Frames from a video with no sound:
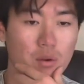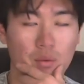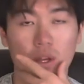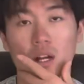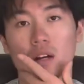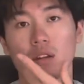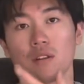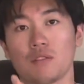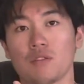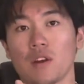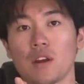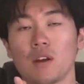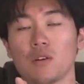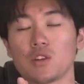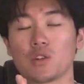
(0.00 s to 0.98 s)
Rihanna and Frank
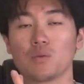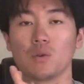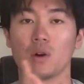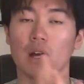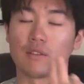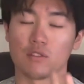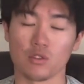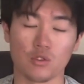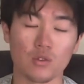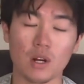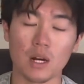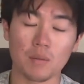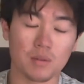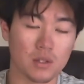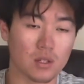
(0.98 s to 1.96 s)
Ocean won't ever
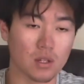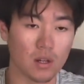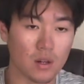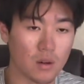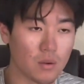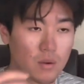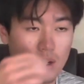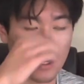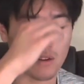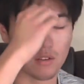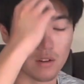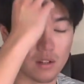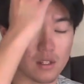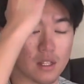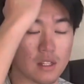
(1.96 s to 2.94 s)
drop, so
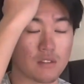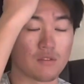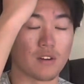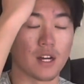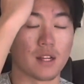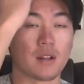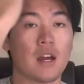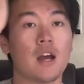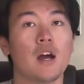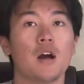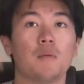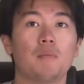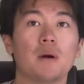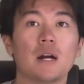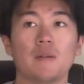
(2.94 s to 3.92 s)
whatever, that's fine.
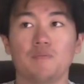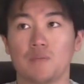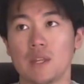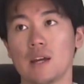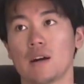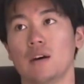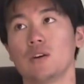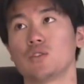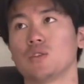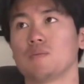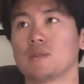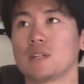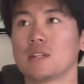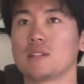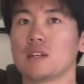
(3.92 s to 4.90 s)
But yeah, also
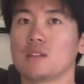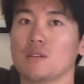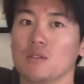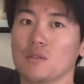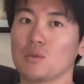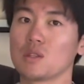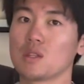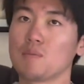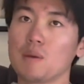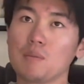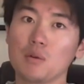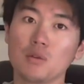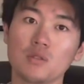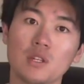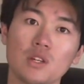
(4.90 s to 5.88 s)
besides that though, with the people
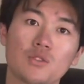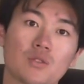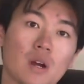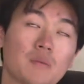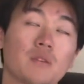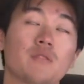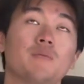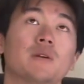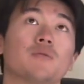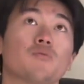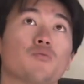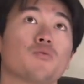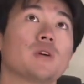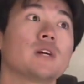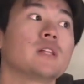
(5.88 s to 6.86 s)
who did drop, there've been
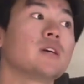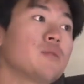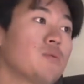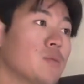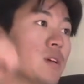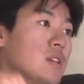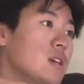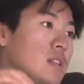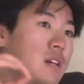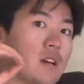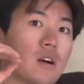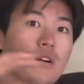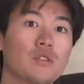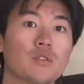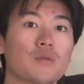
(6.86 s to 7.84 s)
really like
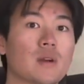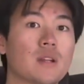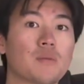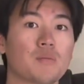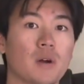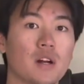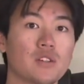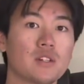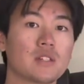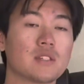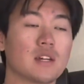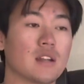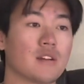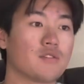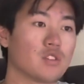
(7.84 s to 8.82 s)
underrated projects
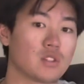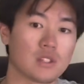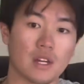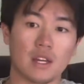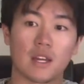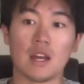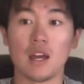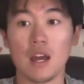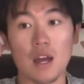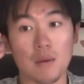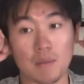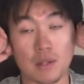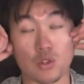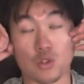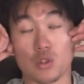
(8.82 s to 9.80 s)
that have just like
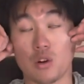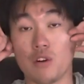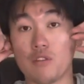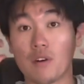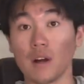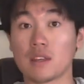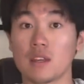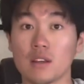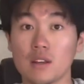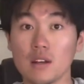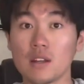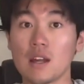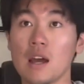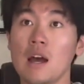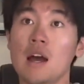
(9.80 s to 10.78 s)
been so fucking
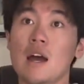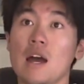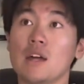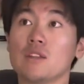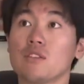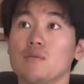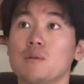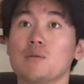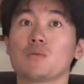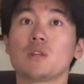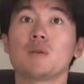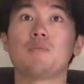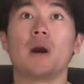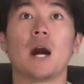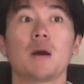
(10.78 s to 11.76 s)
good. And there have been really
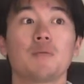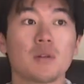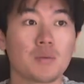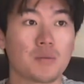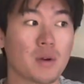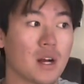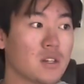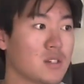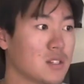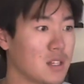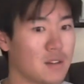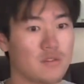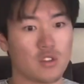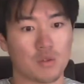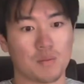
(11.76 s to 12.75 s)
popular projects that
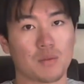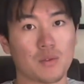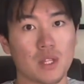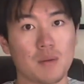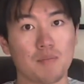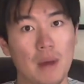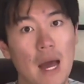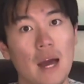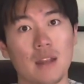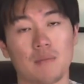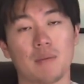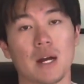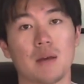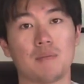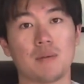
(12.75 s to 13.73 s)
have just been really bad in
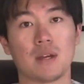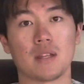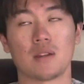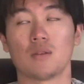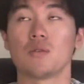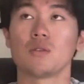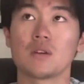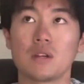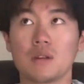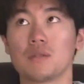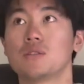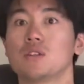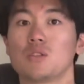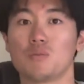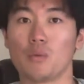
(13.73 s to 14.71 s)
my opinion, or you know,
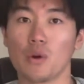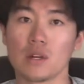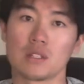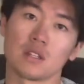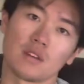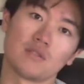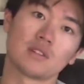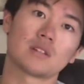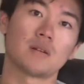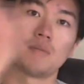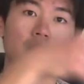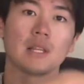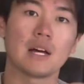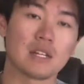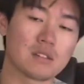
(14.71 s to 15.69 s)
disappointing if you saw my
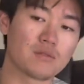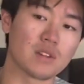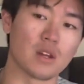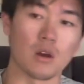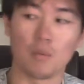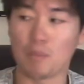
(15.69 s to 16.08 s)
last video.